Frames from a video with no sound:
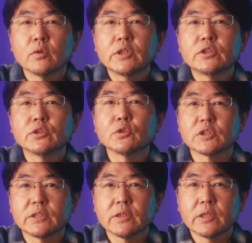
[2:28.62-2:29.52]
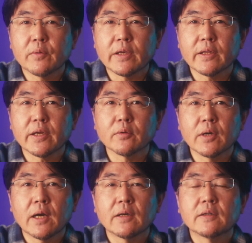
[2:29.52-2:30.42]
It is important to note
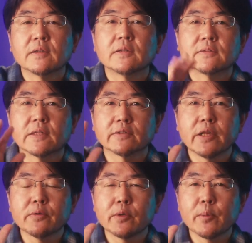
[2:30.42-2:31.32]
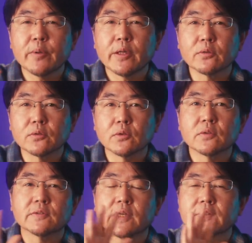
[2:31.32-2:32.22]
that there are two types of frame rates,
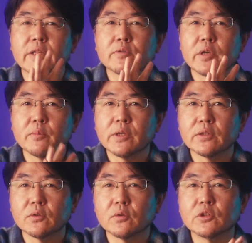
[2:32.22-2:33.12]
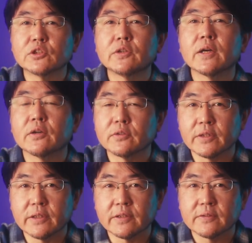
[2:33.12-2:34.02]
the shooting frame rate and the
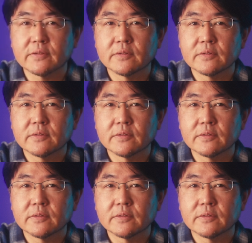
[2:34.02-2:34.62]
playback frame rate.